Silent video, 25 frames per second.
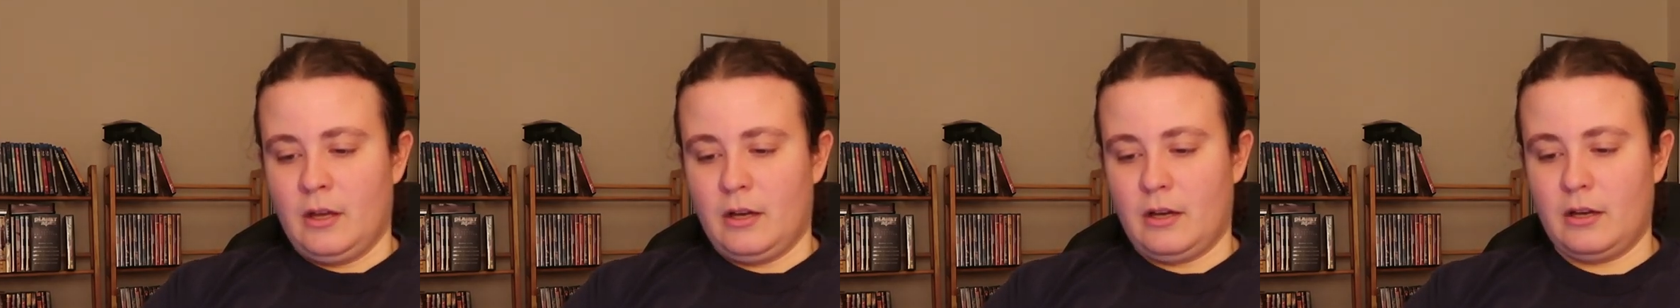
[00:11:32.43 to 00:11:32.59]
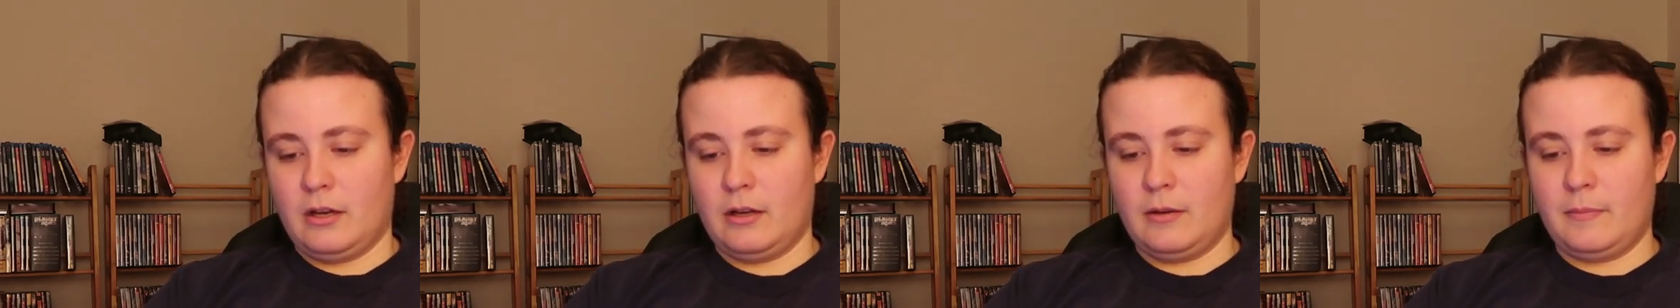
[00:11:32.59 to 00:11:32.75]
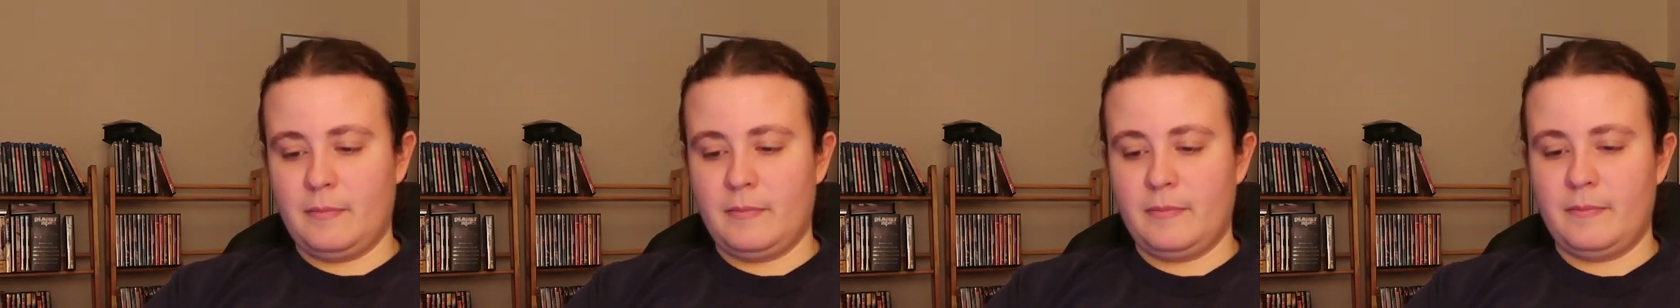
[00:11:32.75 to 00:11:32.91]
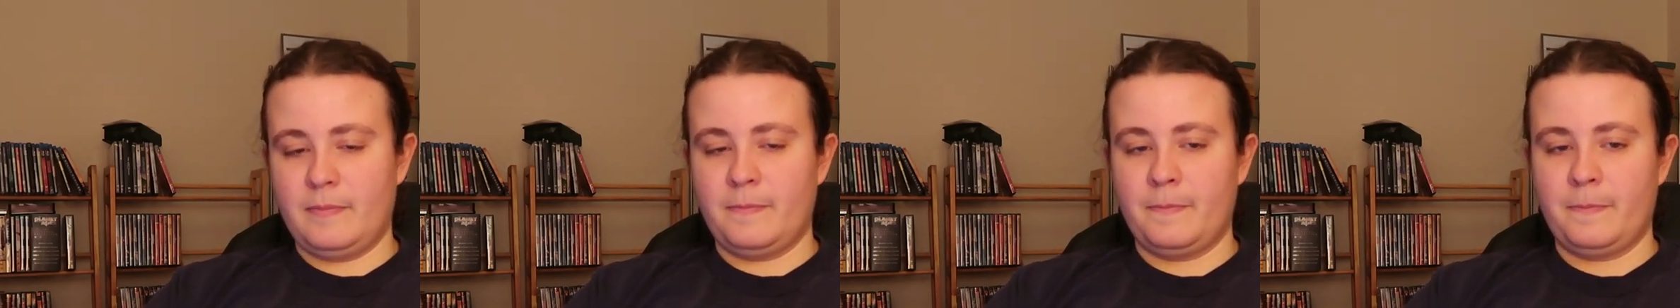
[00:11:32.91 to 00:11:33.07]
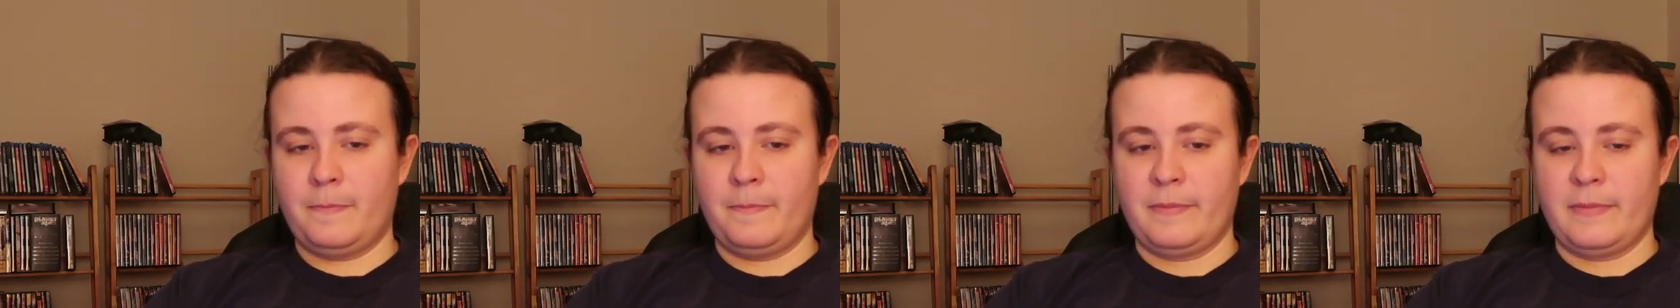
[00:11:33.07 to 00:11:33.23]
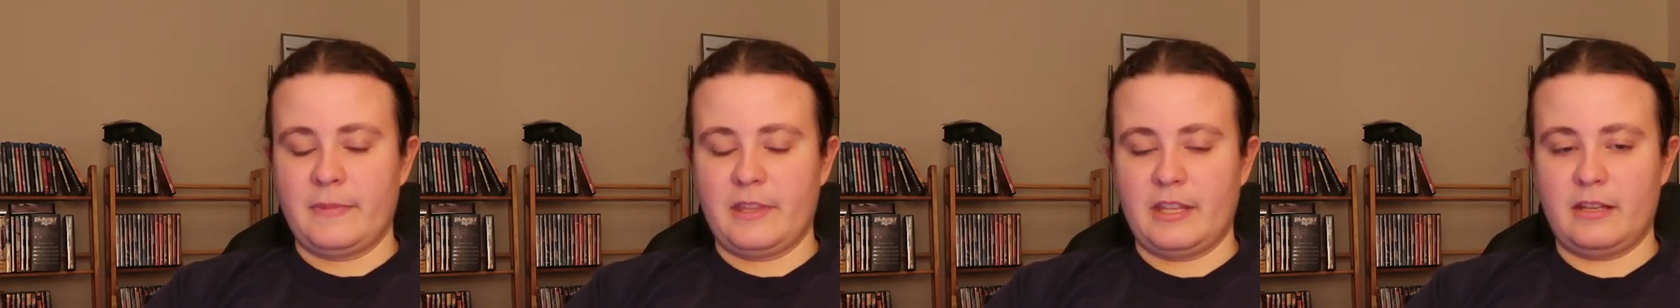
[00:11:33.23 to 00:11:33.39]

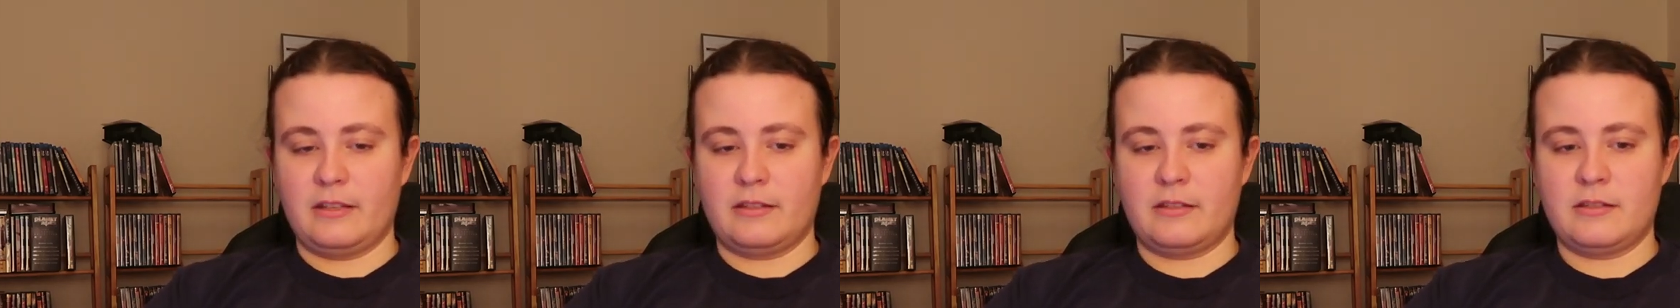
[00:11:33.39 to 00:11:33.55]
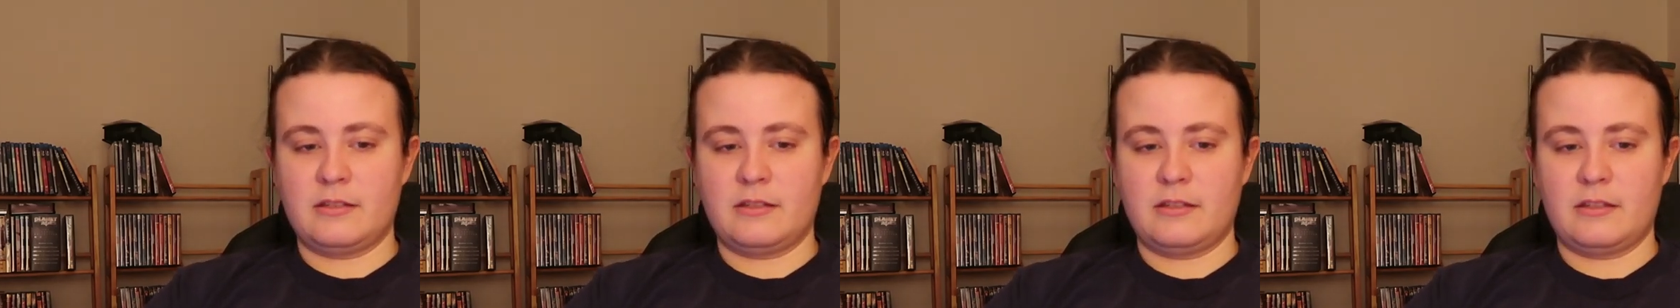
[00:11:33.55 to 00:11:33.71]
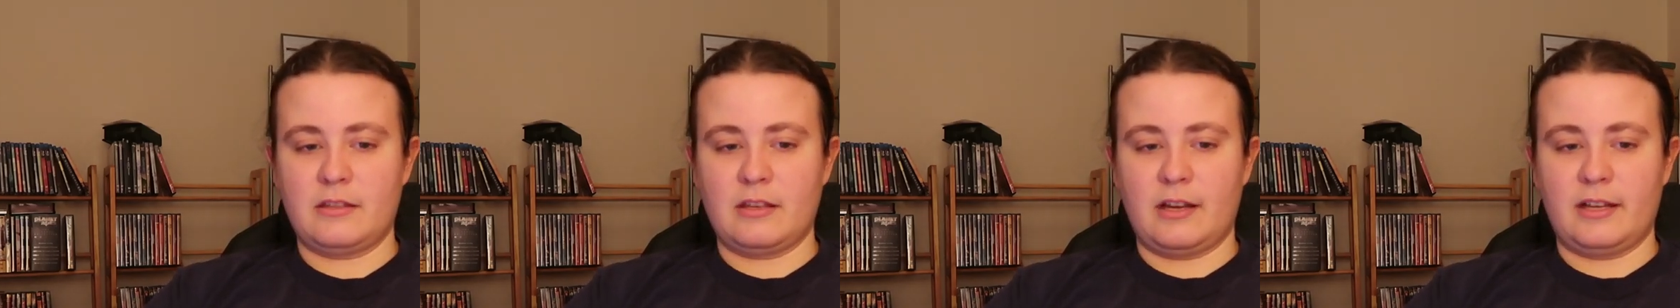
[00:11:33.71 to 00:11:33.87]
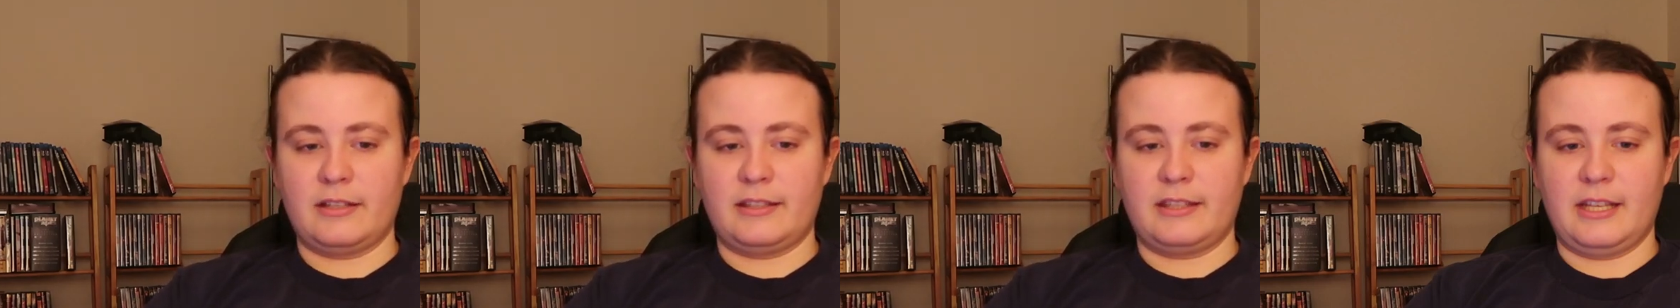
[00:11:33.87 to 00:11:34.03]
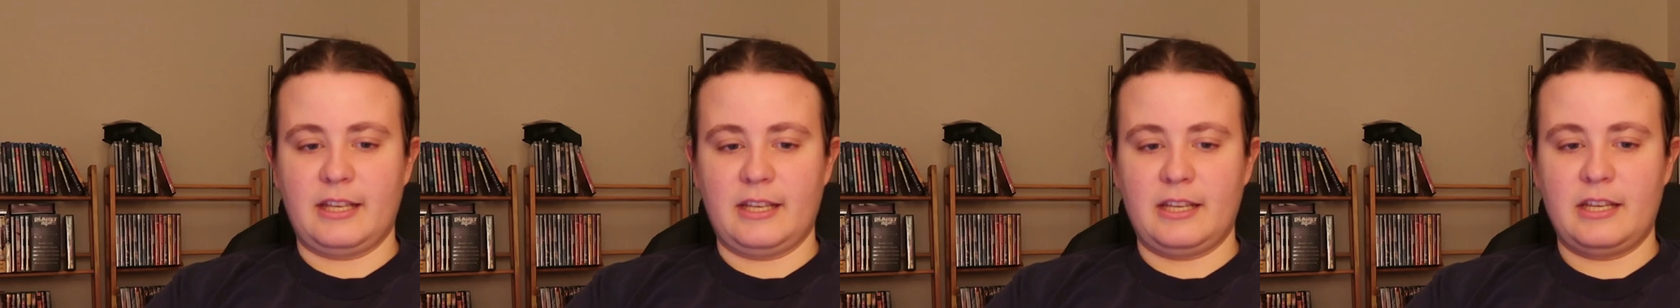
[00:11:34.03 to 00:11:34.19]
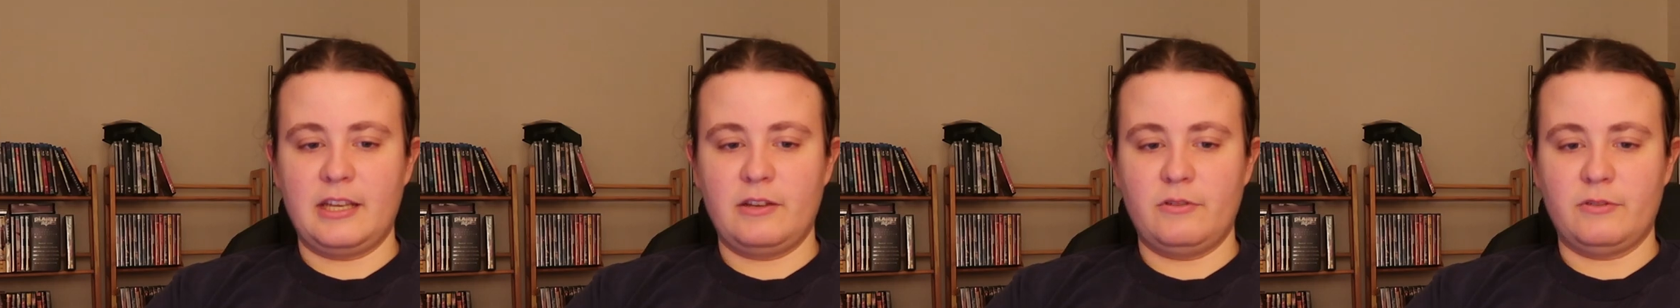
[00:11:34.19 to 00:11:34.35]
It's thought
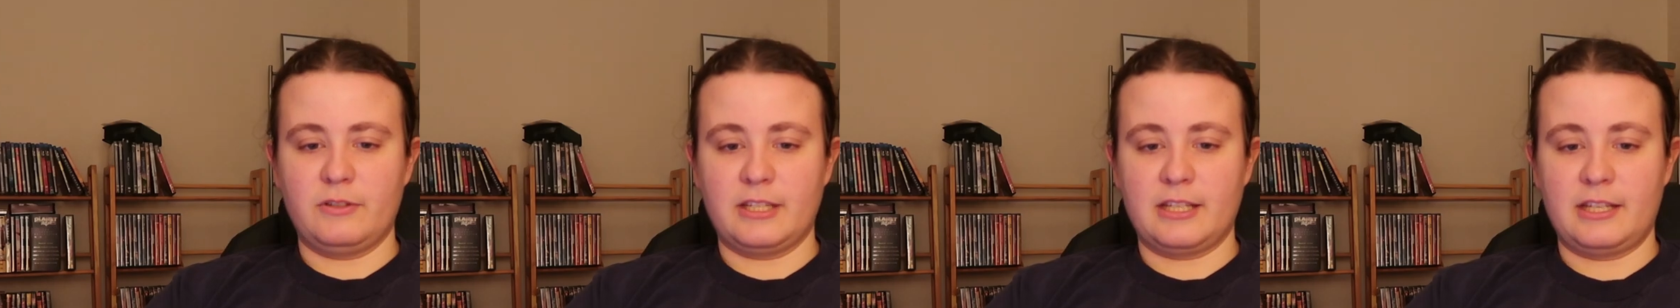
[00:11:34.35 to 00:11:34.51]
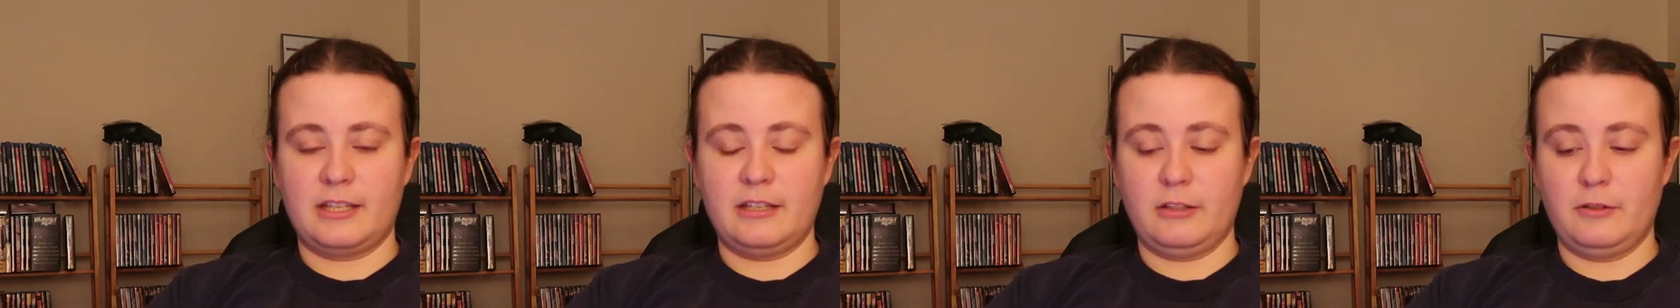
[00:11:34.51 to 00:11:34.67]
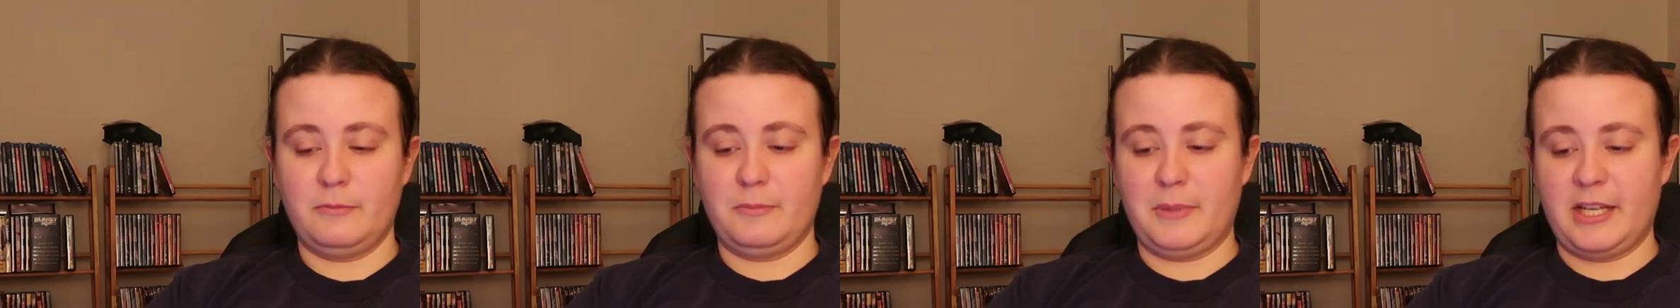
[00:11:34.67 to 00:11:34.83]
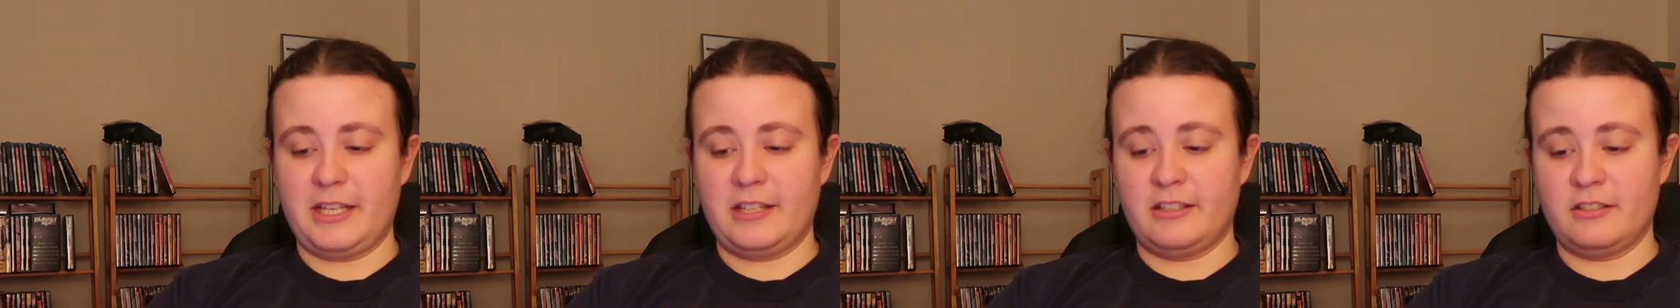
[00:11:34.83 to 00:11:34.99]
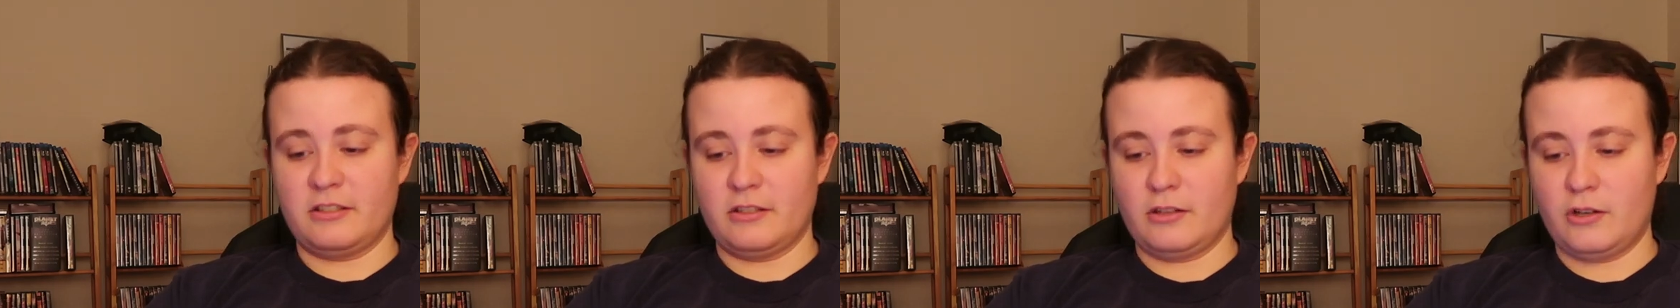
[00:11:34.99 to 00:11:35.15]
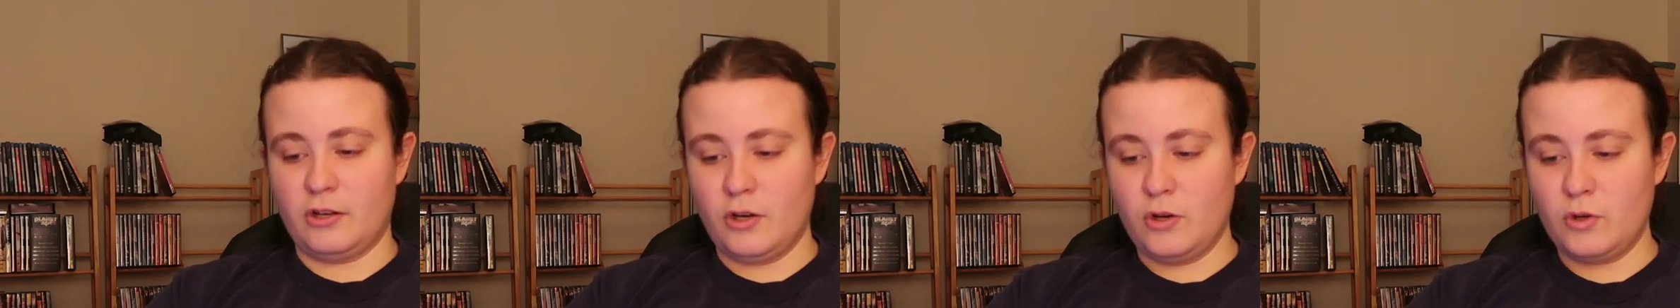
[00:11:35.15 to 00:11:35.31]
that he was killed by his